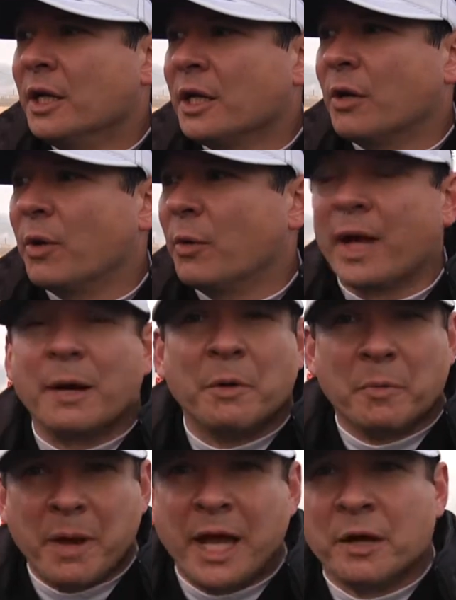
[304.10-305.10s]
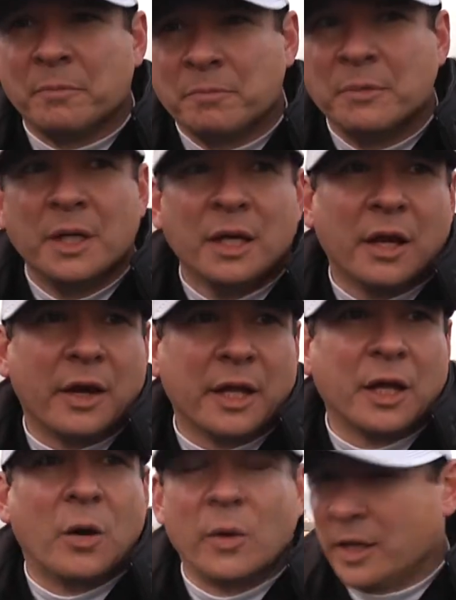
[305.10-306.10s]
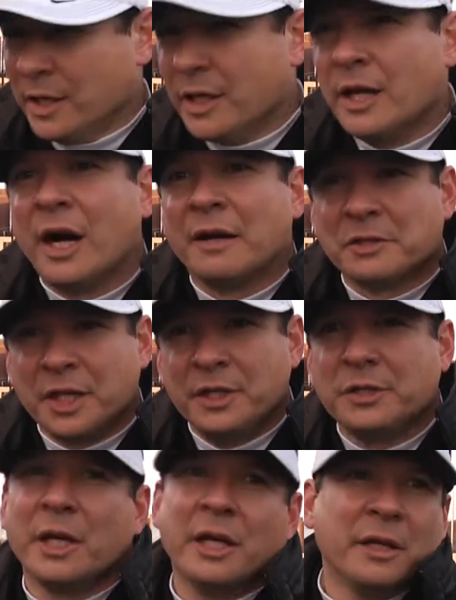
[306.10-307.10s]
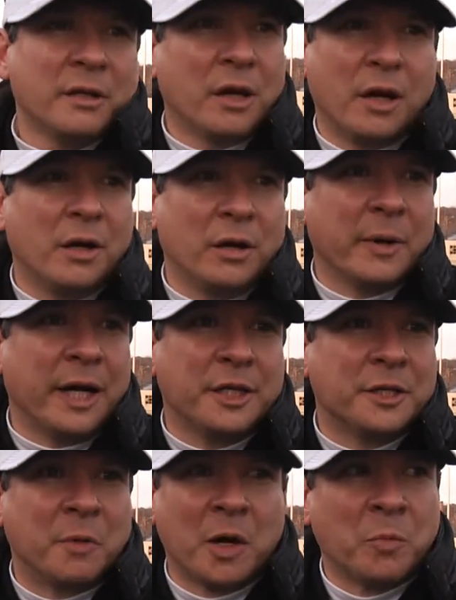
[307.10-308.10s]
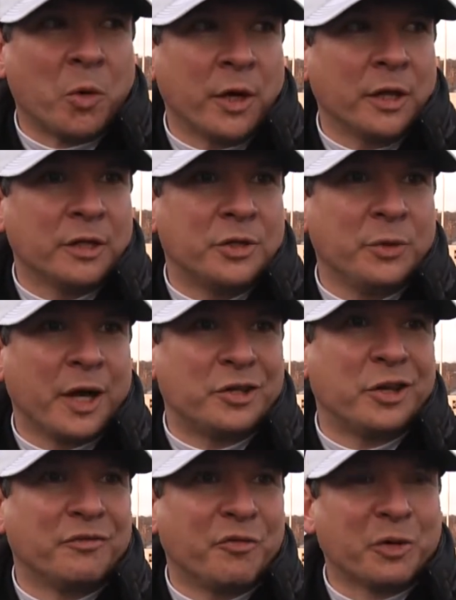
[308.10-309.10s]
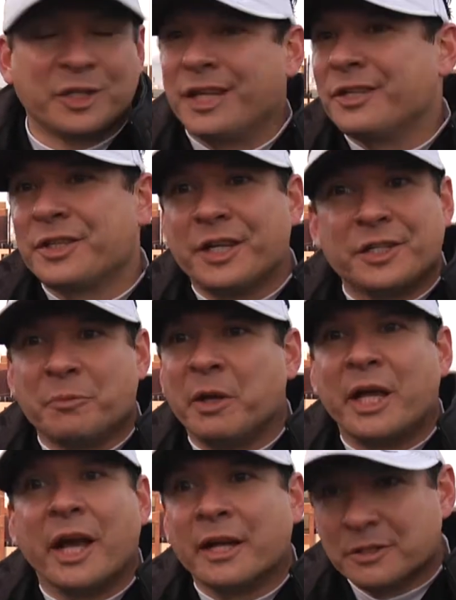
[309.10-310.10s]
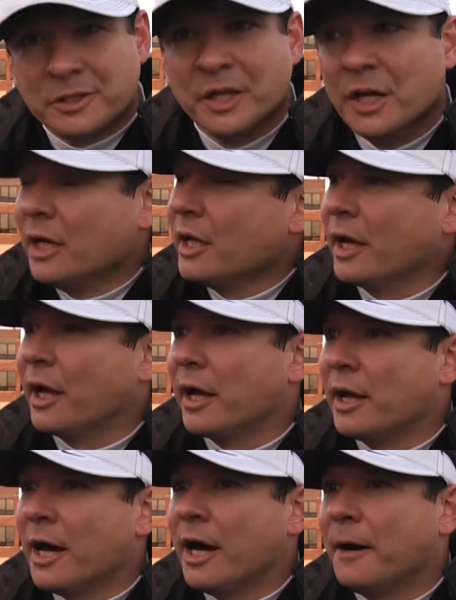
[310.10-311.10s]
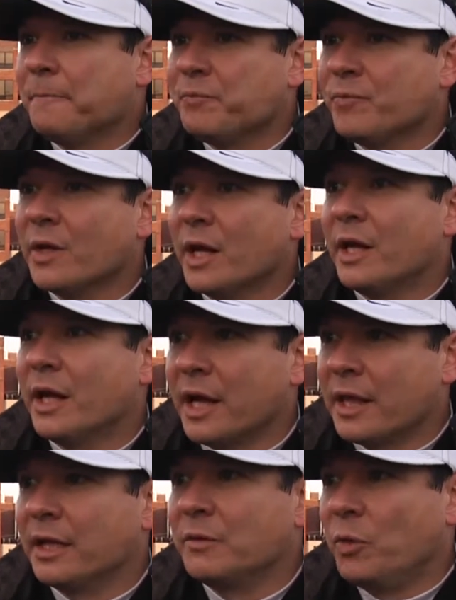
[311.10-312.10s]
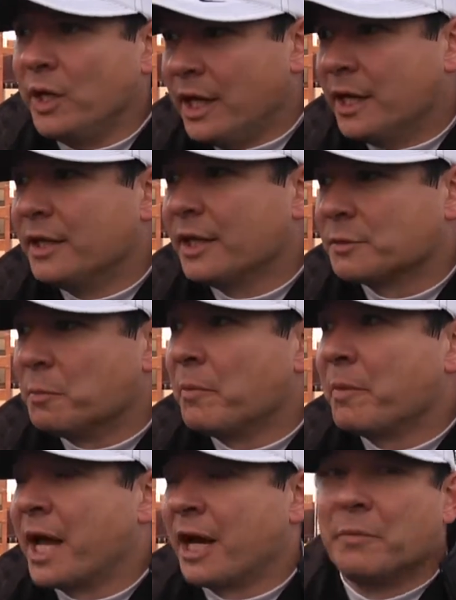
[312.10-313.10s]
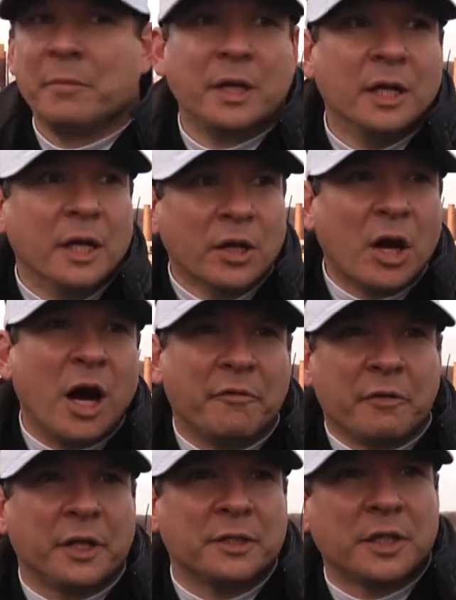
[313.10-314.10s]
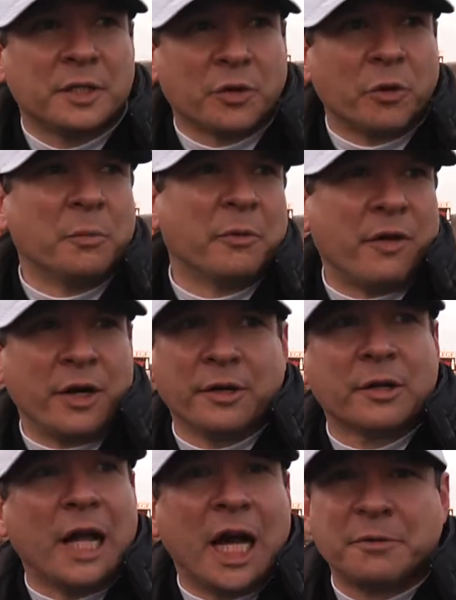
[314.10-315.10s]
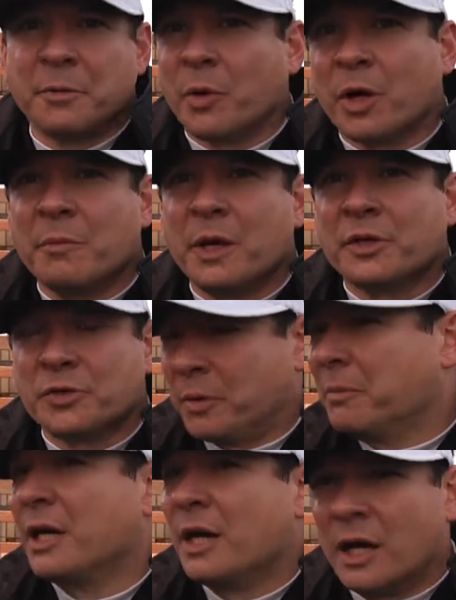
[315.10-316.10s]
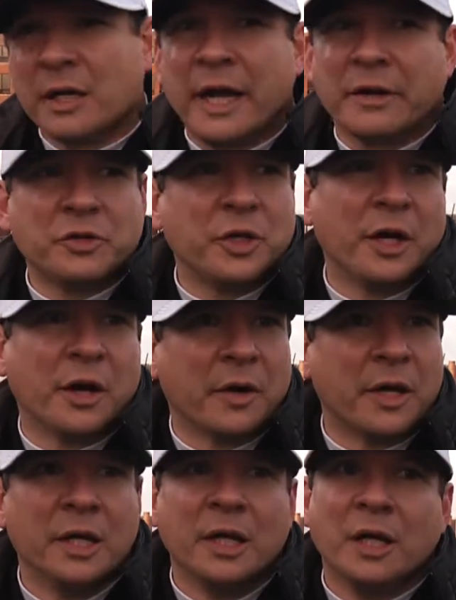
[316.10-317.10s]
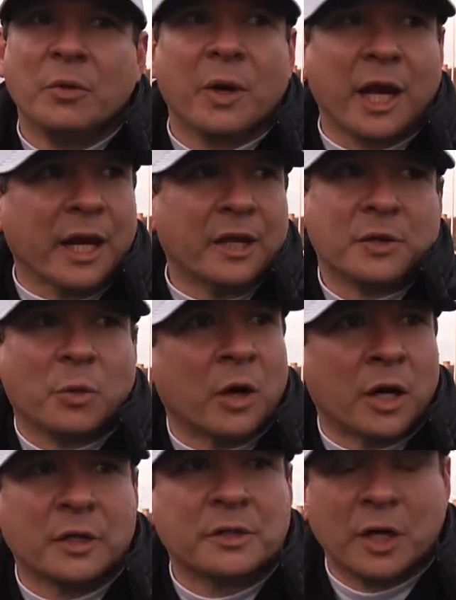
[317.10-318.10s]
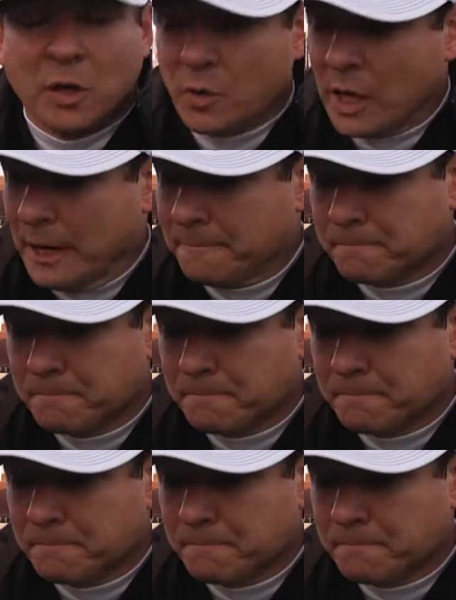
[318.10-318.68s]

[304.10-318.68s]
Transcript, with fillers: you know, we got momentum, you know, I think, going into the off season, and already tomorrow morning the 2014 season begins, and, uh, and, and I think we needed this momentum and confidence as a group of underclassmen. We're going to be extremely young next year, and we got to get to work. So, uh,